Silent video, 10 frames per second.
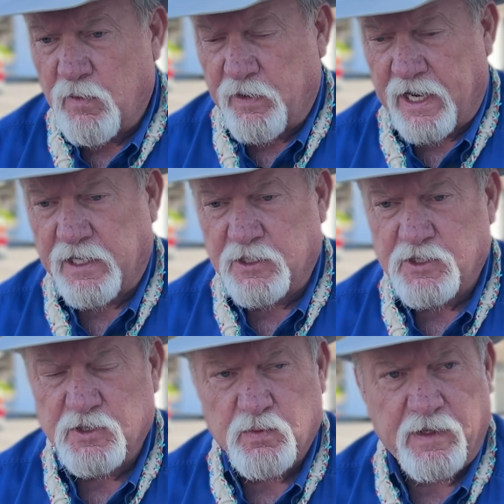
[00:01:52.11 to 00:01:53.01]
We had
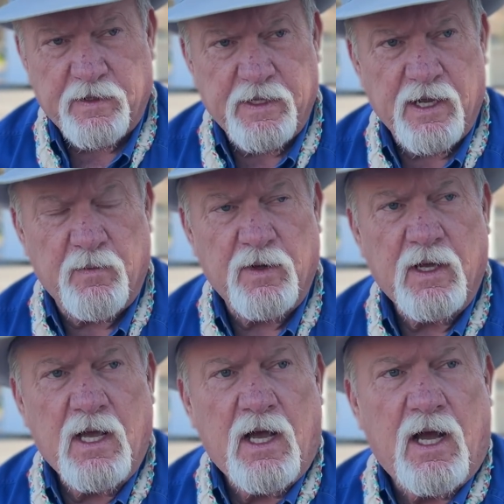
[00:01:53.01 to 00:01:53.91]
issues with them.
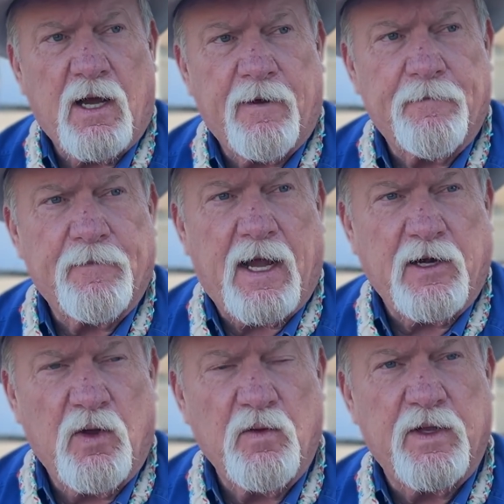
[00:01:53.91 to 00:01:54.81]
I
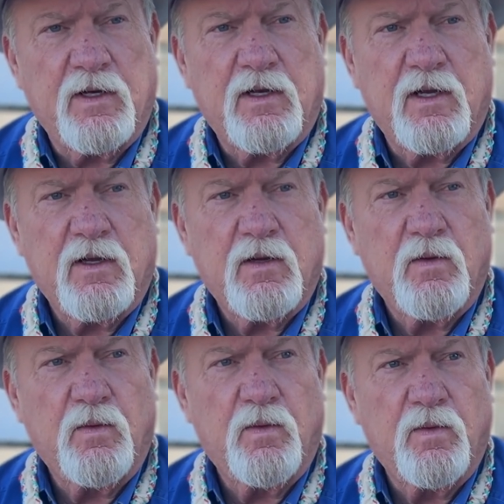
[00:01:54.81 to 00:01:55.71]
know that
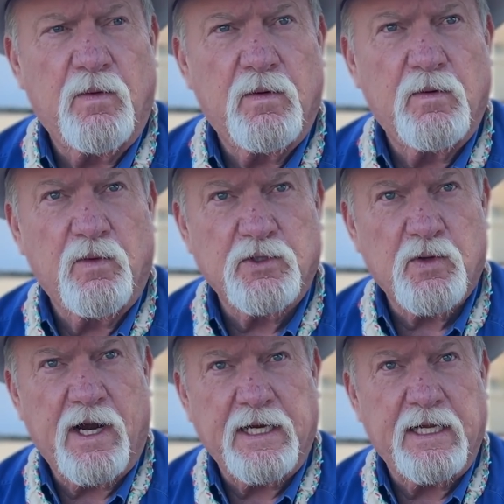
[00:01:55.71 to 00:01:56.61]
we're
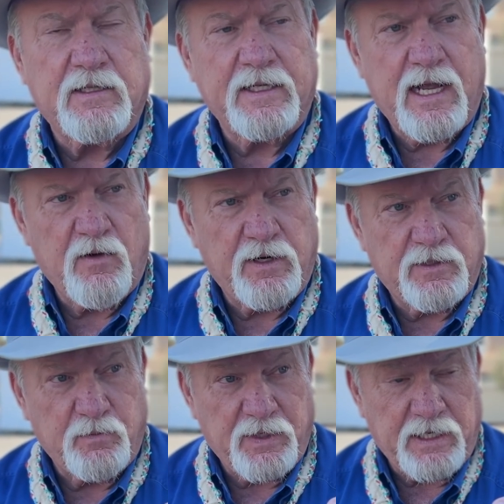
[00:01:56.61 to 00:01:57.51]
trying to get the county
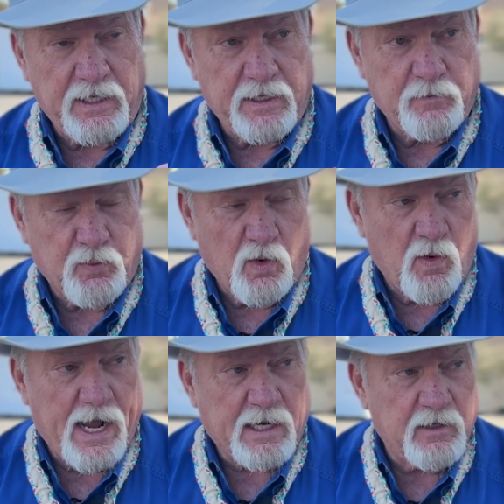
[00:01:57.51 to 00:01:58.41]
to be
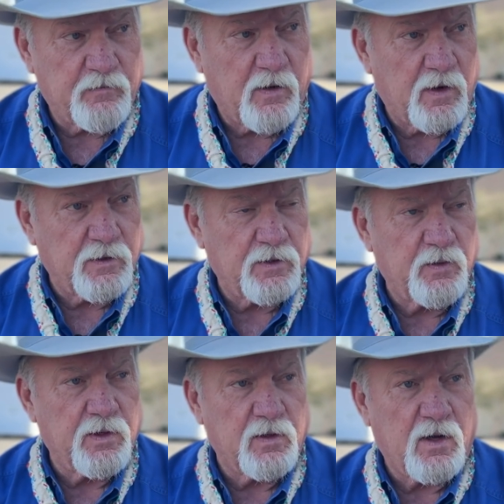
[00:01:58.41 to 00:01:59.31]
proactive on
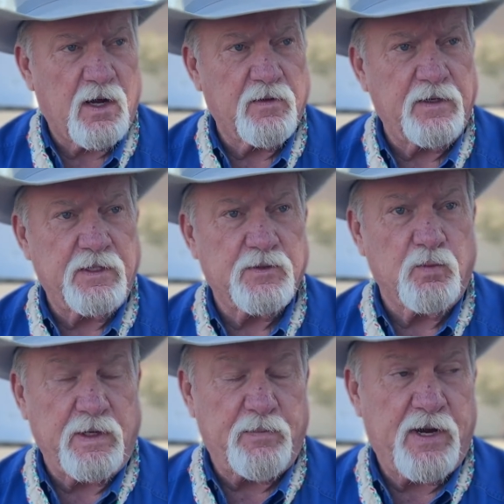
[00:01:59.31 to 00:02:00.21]
doing a lot of these
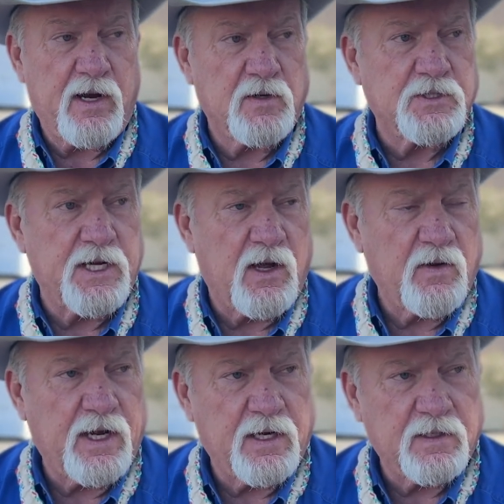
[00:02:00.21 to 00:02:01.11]
repairs now,
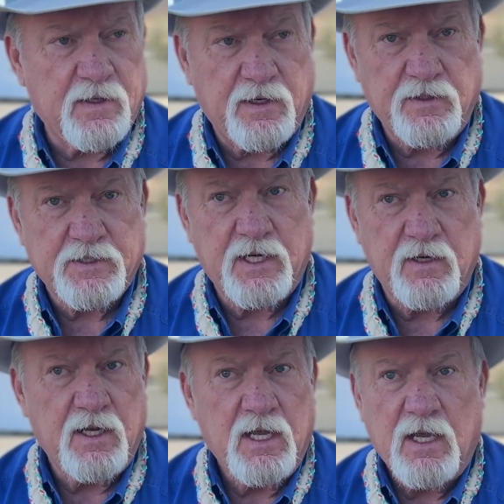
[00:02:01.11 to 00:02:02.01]
and like you said,
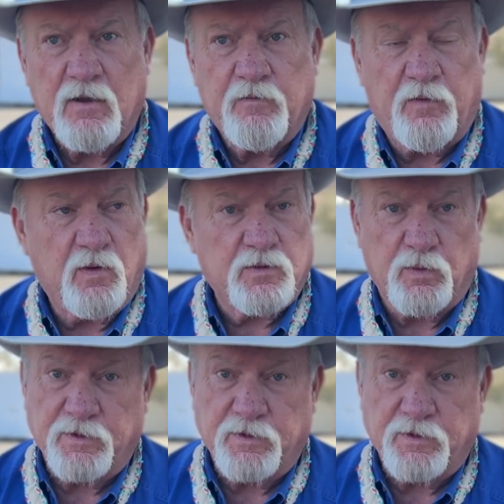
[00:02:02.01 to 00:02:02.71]
folks, we're